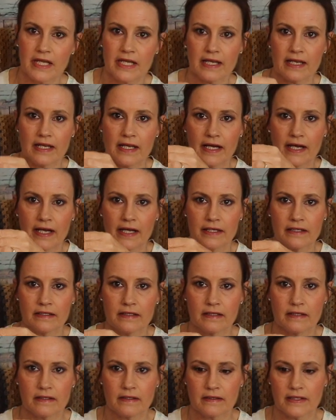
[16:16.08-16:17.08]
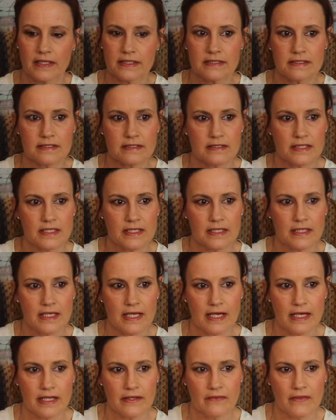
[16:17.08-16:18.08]
neckline. That's the
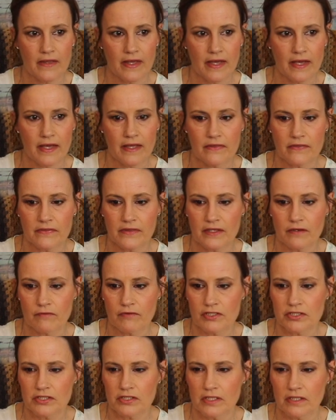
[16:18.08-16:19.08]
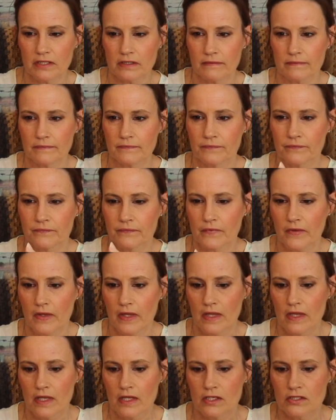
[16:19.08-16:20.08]
line there, the original.
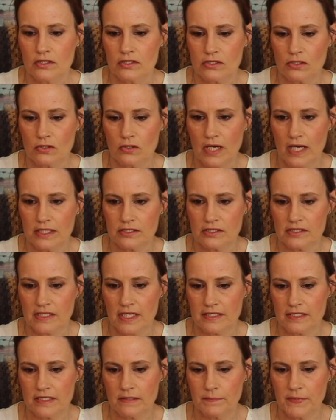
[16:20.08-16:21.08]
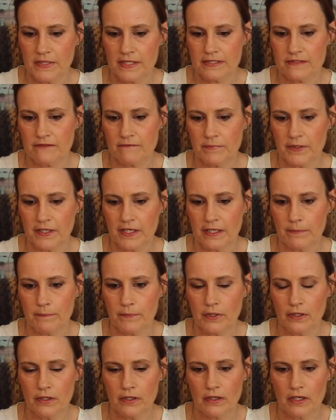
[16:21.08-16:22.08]
So I just added a piece of
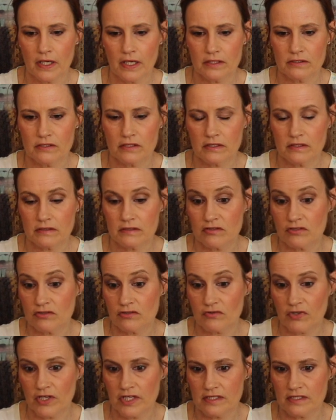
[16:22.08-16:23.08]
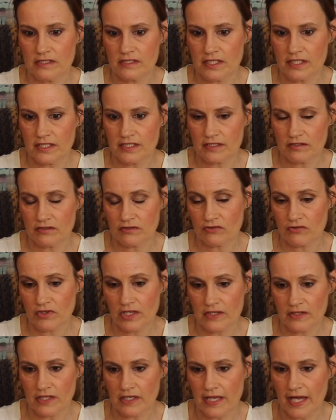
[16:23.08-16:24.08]
paper and straightened
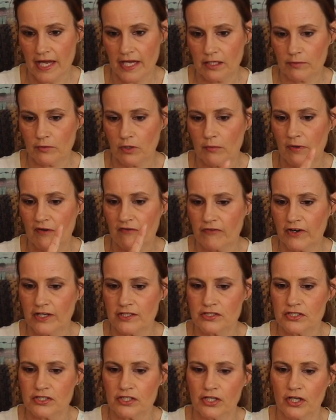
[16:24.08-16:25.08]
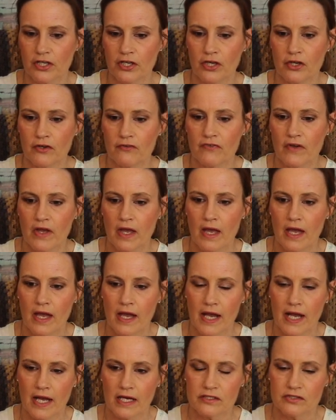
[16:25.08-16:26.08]
the line. I've got my French curve
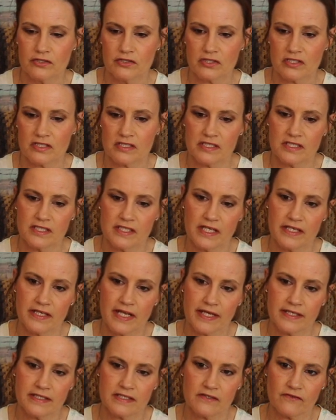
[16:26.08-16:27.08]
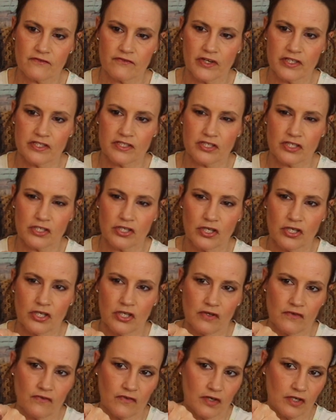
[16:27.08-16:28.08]
and just did a nice French
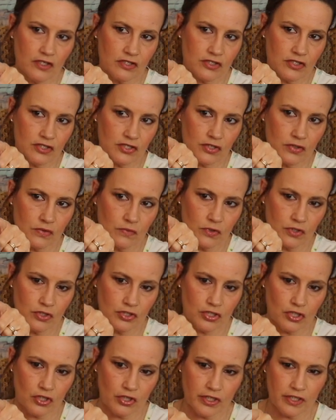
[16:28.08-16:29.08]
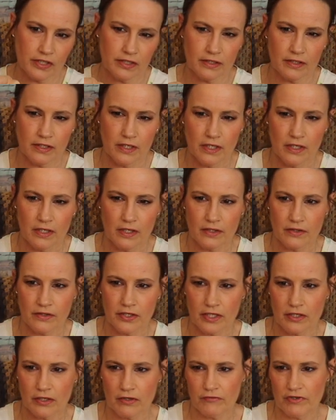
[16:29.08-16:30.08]
curve to join
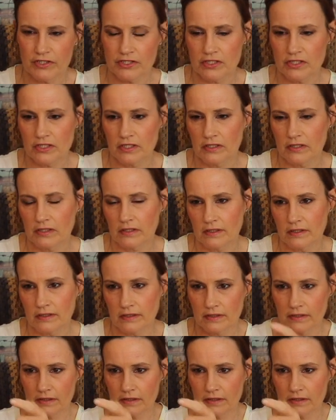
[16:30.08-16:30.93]
the original